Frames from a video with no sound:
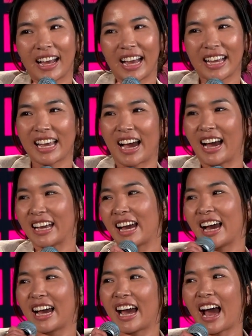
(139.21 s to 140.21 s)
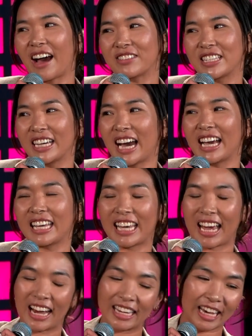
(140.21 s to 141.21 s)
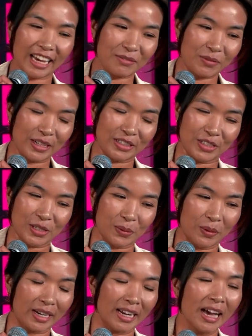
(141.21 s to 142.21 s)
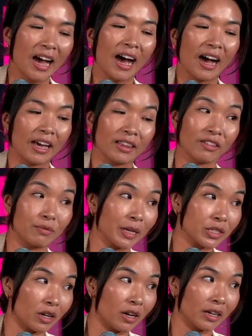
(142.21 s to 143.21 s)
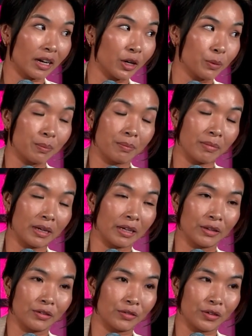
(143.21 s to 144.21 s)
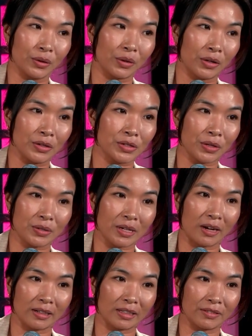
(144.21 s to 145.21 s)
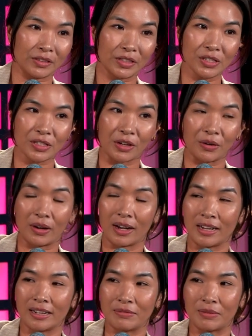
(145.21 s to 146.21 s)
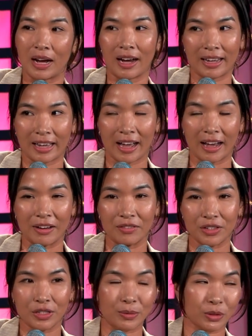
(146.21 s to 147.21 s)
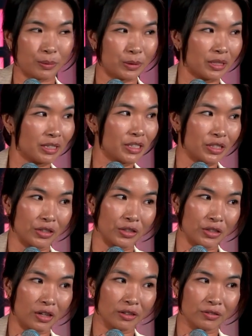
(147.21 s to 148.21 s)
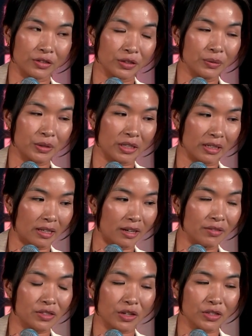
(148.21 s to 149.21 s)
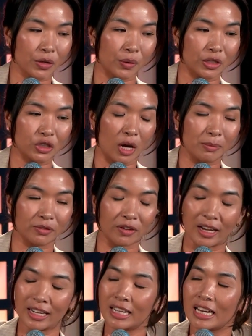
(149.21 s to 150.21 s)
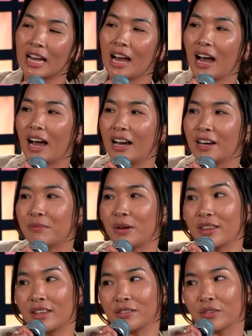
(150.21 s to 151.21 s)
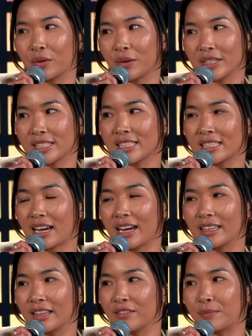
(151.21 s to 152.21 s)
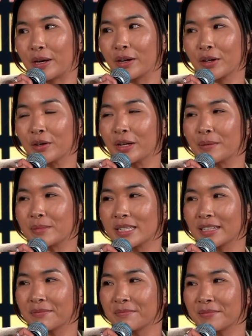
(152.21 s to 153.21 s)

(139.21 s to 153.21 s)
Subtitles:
I have to. I can't pick just one. I love my dog. I hope many other of you are also dog lovers. So I have a subscription to her dog food, which I love. It's also on Shopify. And then, of course, I love Perricone MD.